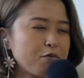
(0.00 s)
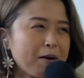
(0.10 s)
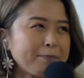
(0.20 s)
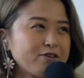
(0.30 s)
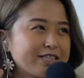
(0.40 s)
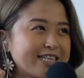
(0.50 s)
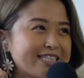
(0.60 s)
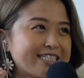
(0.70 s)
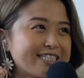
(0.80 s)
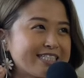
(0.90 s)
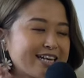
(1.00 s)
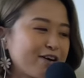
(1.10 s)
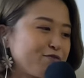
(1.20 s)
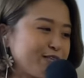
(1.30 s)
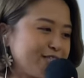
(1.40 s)
I remember this
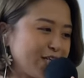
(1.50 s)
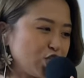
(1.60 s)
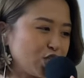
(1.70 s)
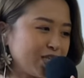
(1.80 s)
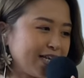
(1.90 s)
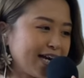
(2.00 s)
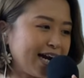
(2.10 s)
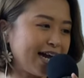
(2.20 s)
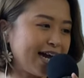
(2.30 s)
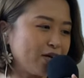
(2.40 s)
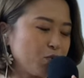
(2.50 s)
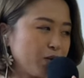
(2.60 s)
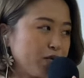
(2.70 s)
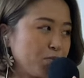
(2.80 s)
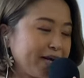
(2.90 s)
conversation that I
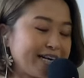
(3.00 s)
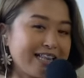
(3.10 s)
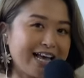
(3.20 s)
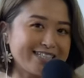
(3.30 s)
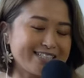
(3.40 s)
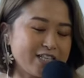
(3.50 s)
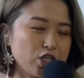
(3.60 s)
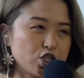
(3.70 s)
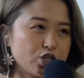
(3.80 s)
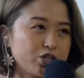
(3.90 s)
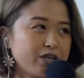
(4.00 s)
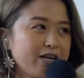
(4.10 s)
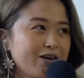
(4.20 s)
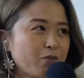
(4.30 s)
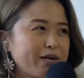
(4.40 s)
had with my class teacher
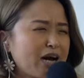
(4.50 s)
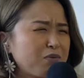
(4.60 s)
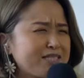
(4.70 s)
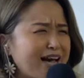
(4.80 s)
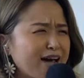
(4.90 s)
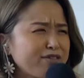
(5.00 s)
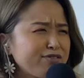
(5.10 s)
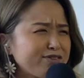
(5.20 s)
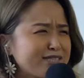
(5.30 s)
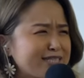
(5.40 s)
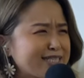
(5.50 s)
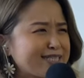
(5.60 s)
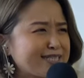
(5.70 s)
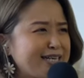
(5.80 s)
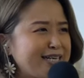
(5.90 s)
when I was either
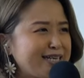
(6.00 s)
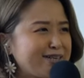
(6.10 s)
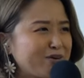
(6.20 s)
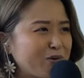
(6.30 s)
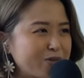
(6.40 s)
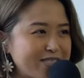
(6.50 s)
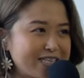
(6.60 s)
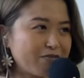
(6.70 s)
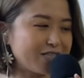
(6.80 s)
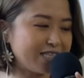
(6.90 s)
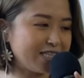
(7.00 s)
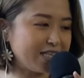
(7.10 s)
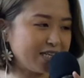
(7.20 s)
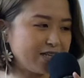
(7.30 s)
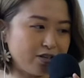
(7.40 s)
16 or
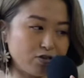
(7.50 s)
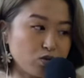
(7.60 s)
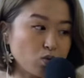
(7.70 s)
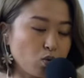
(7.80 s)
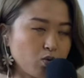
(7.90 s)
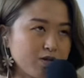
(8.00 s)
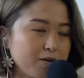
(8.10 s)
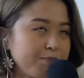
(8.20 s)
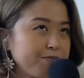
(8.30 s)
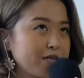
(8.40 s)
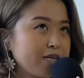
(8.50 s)
17 years old.